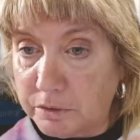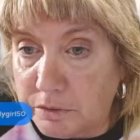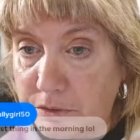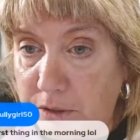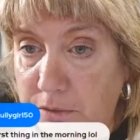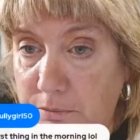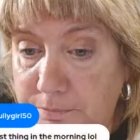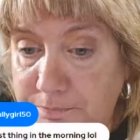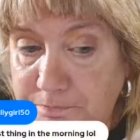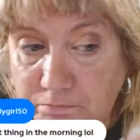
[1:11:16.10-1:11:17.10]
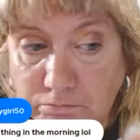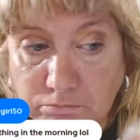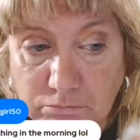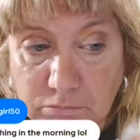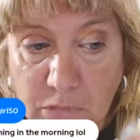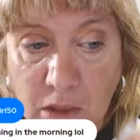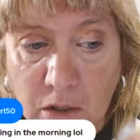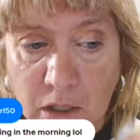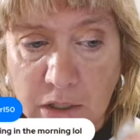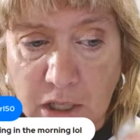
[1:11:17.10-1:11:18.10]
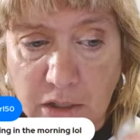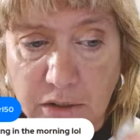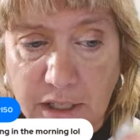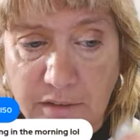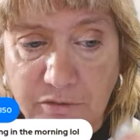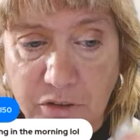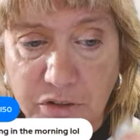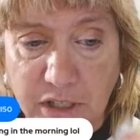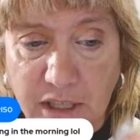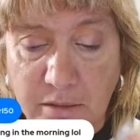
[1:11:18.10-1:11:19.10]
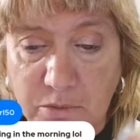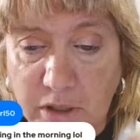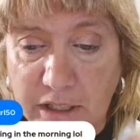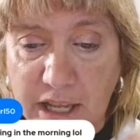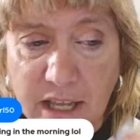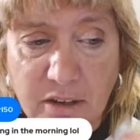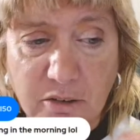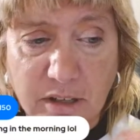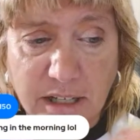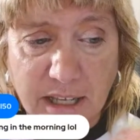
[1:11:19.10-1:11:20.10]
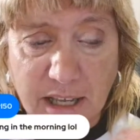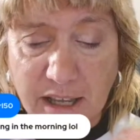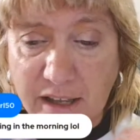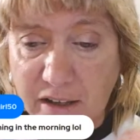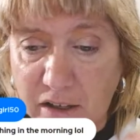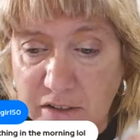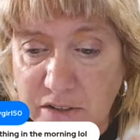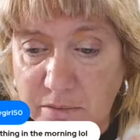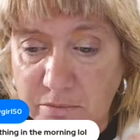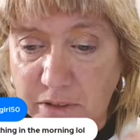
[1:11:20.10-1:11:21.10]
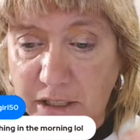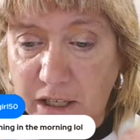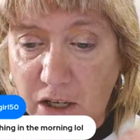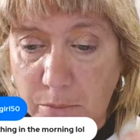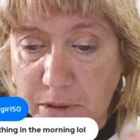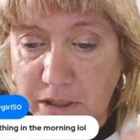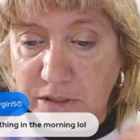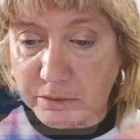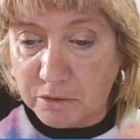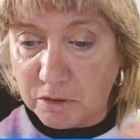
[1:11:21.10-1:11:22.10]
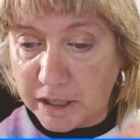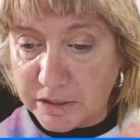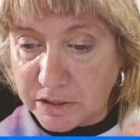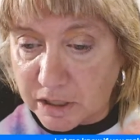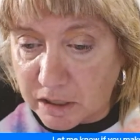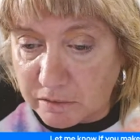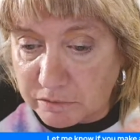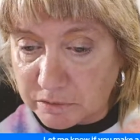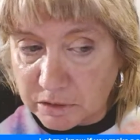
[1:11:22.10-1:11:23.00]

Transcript: So I'm going to dollar day first thing in the morning. Okay. Awesome, Rita. I hope you get some great stuff.